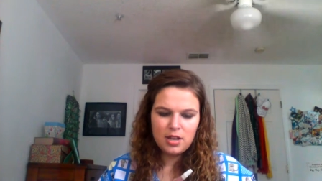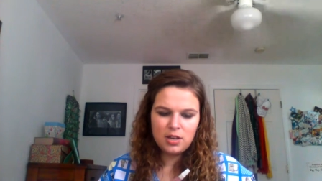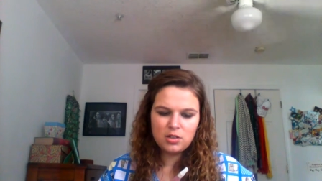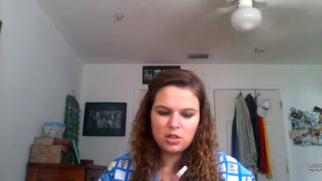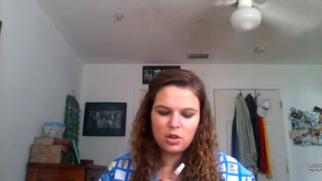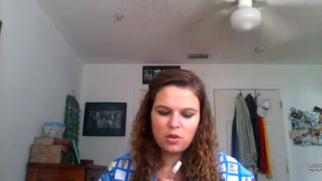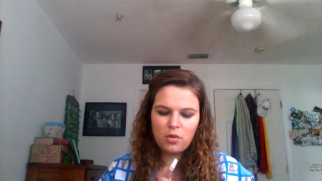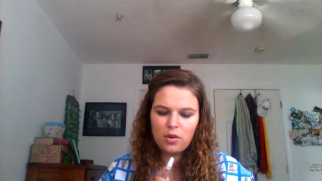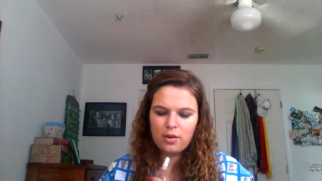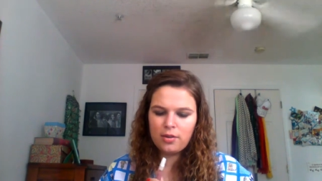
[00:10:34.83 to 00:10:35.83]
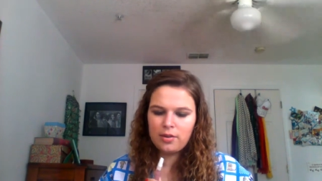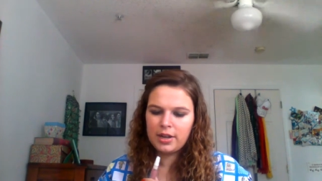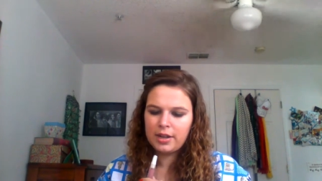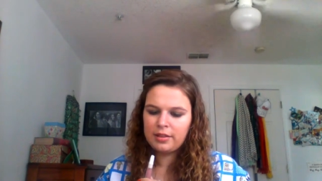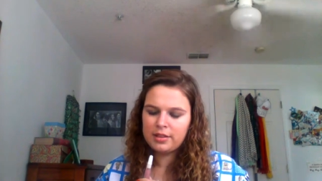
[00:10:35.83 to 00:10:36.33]
And so...
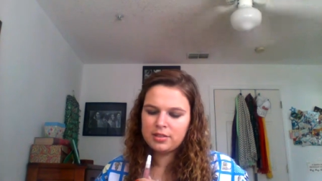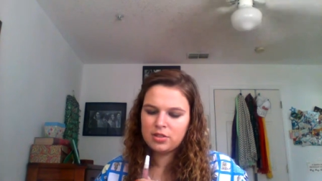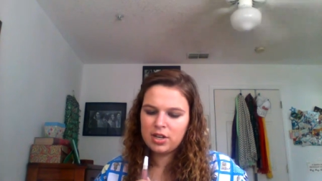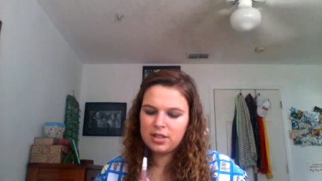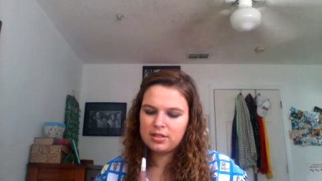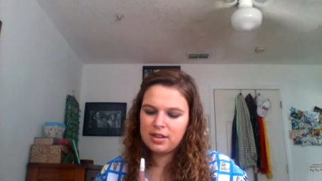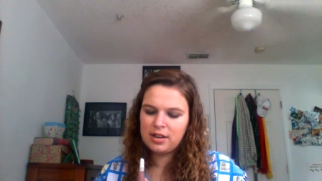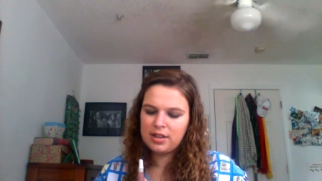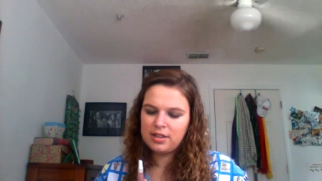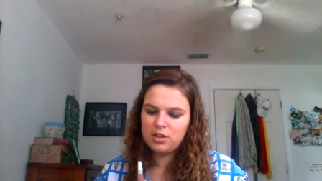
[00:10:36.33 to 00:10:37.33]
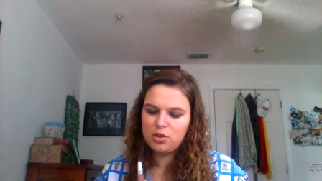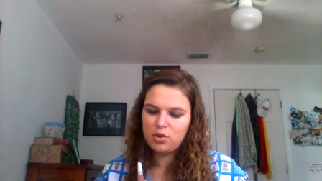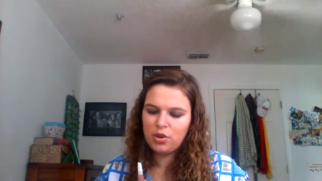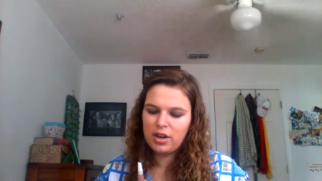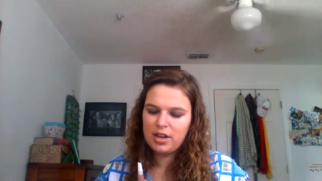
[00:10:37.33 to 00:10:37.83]
Okay, let's try this out. I think you
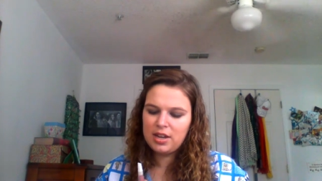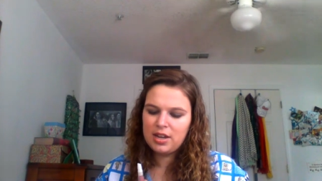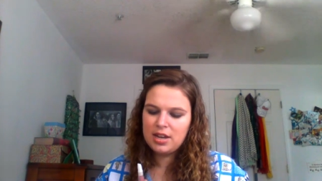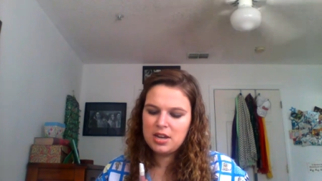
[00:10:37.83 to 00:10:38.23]
crank it.